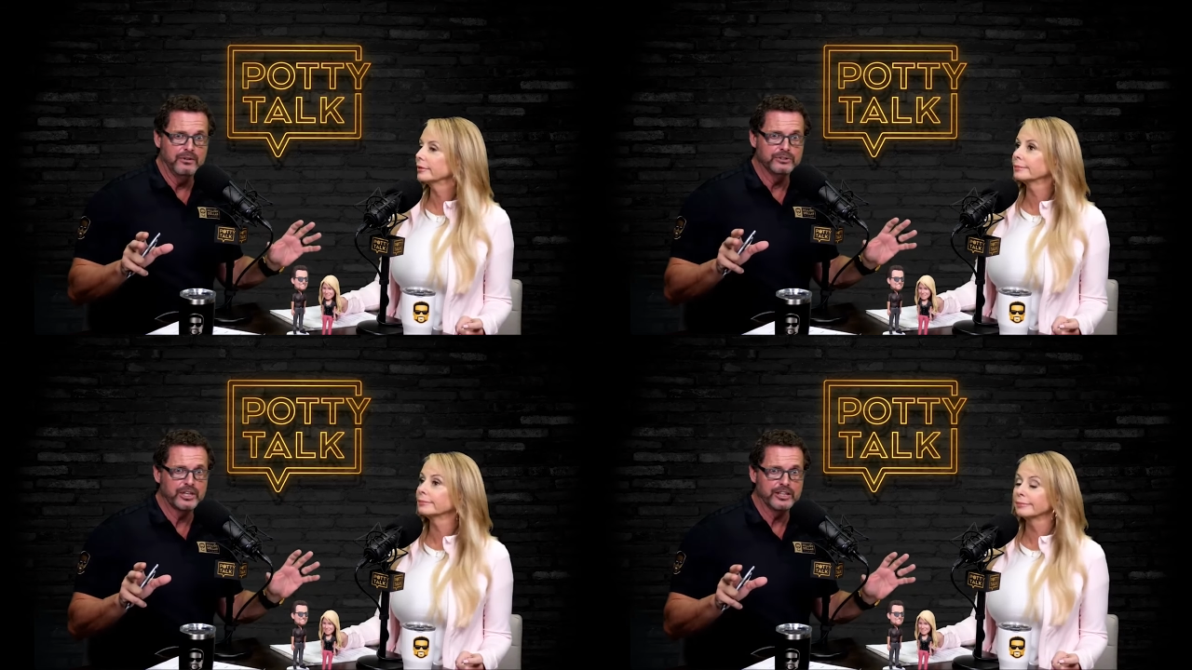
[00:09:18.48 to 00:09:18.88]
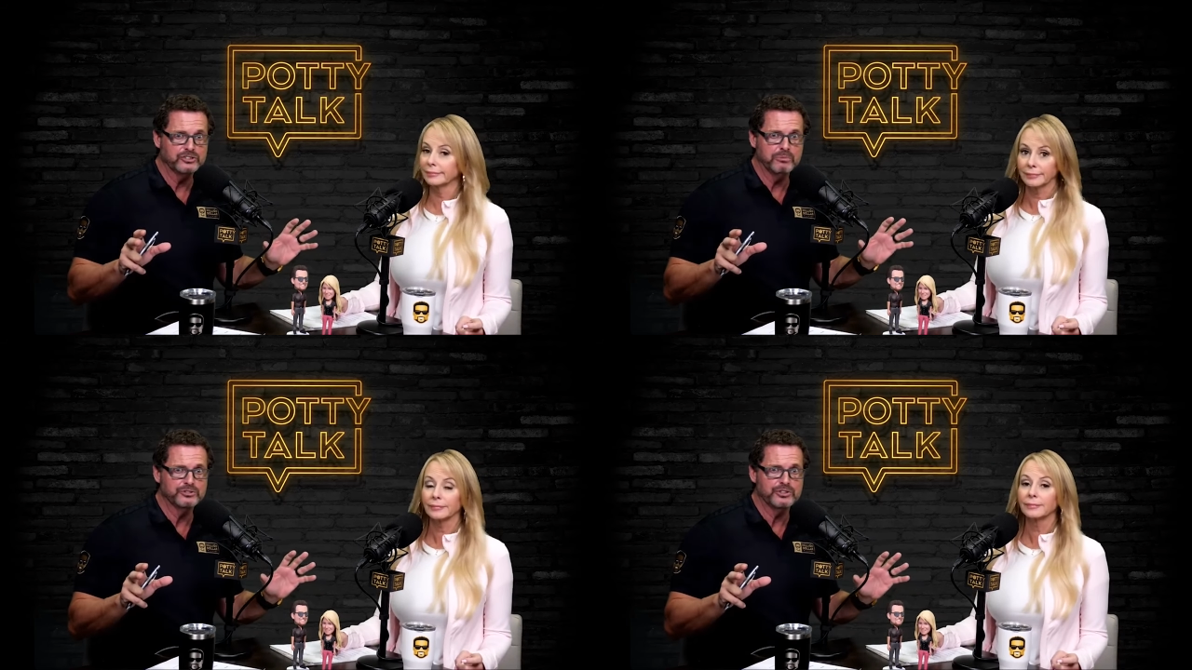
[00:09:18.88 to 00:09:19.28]
Speaker 1: There's
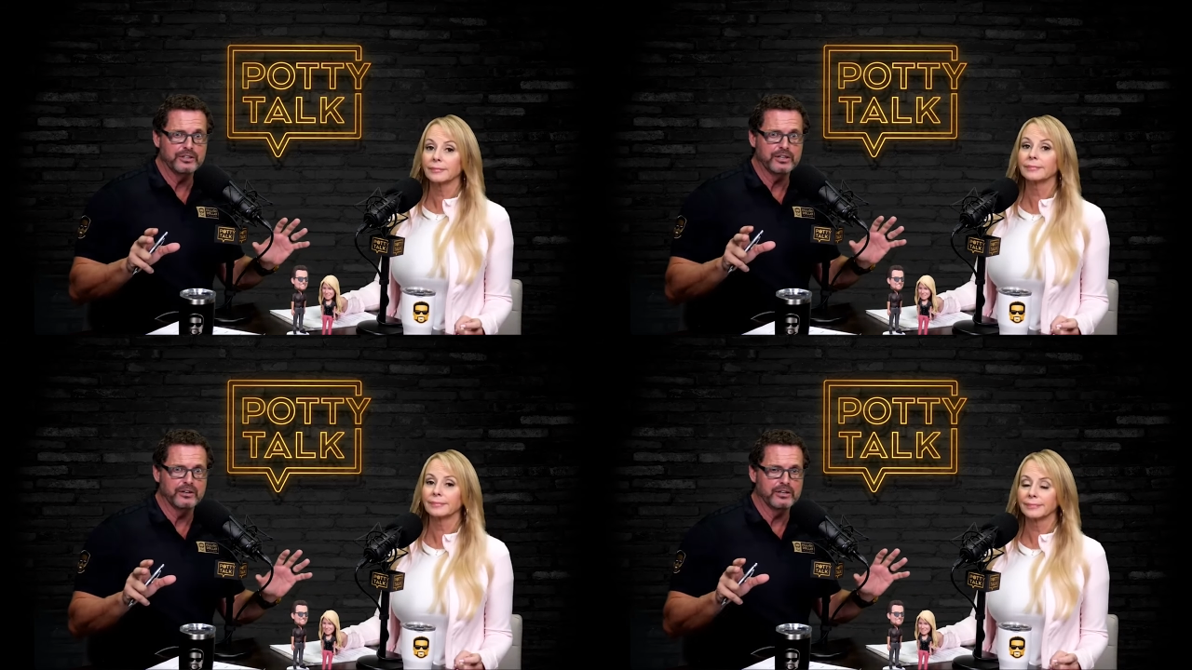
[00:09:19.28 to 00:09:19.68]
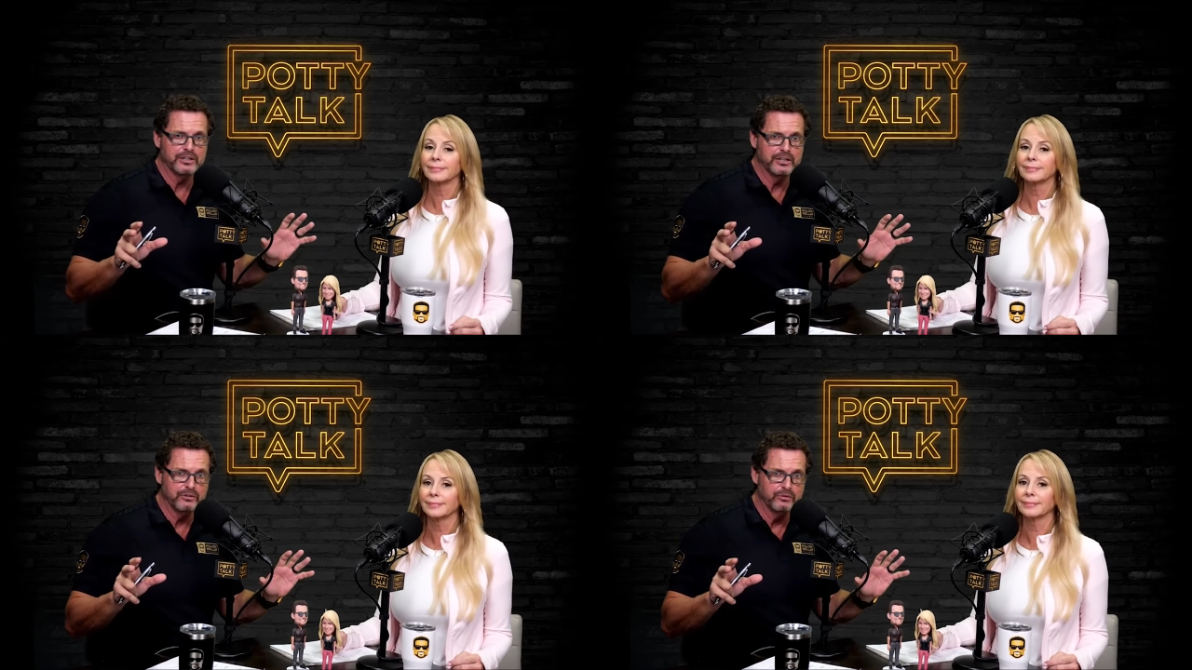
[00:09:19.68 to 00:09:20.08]
customers that are
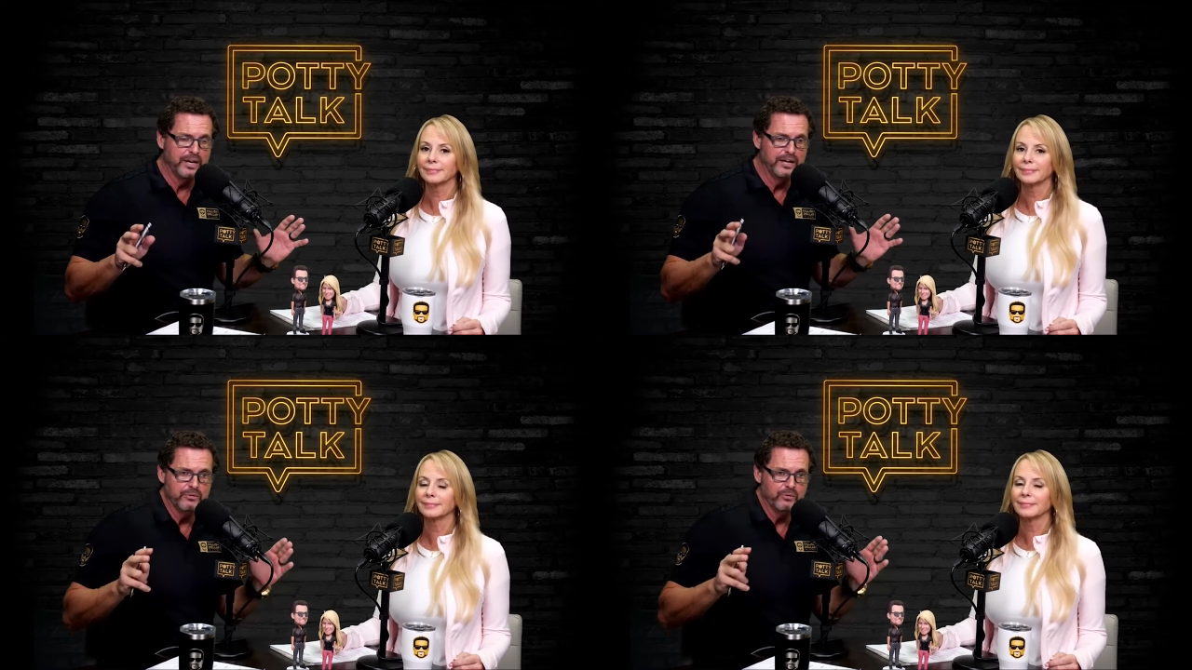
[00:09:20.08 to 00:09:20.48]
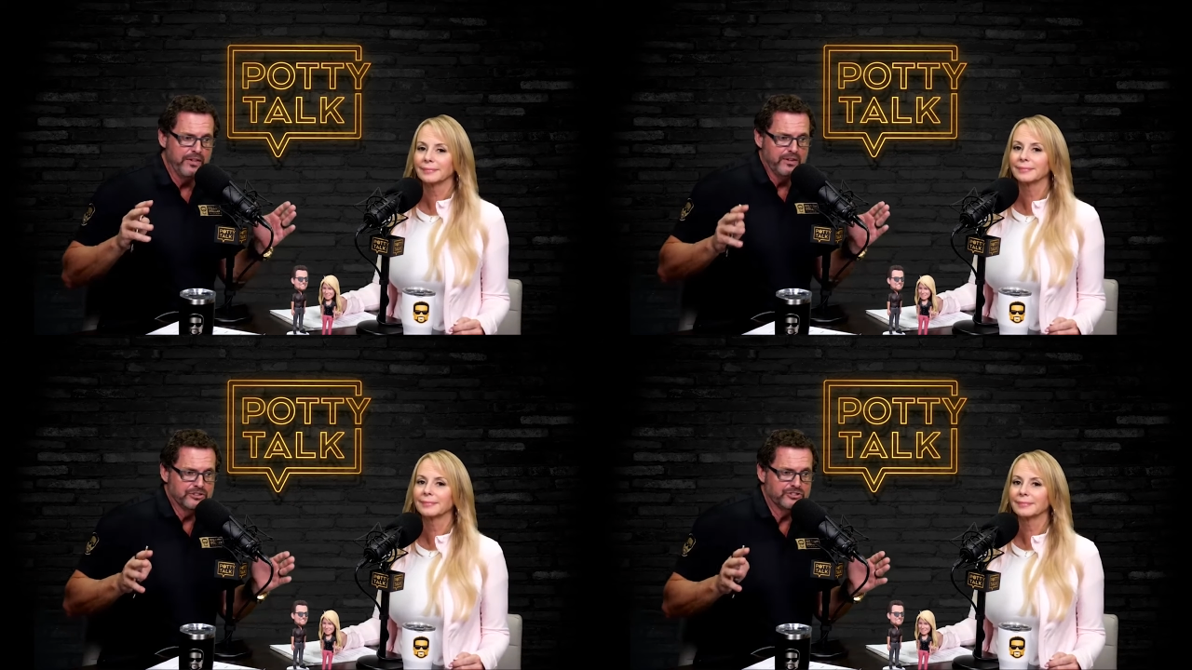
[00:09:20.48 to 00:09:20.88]
the way,
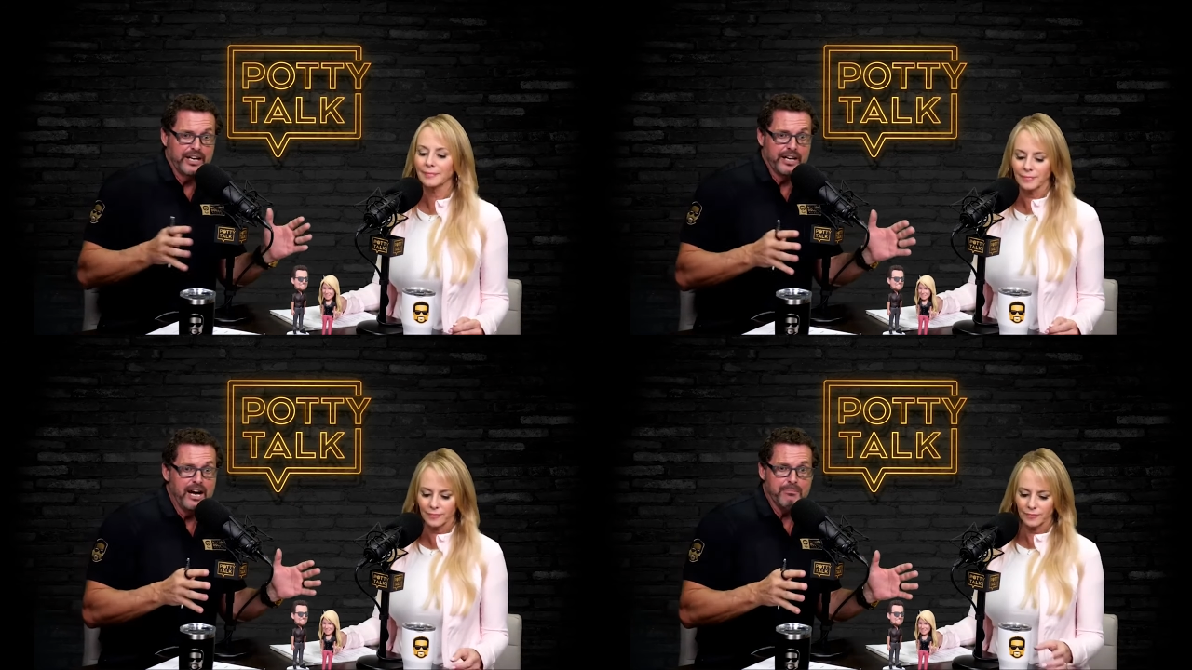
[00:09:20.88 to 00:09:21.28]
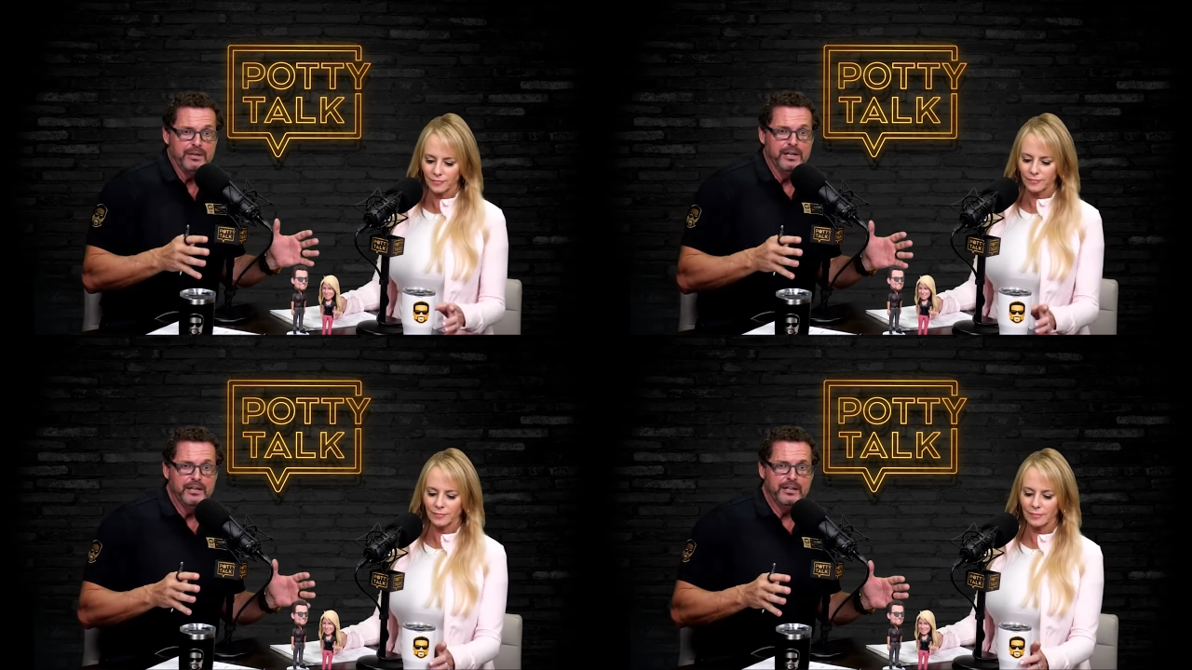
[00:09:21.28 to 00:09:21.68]
way that's set up mm-hmm.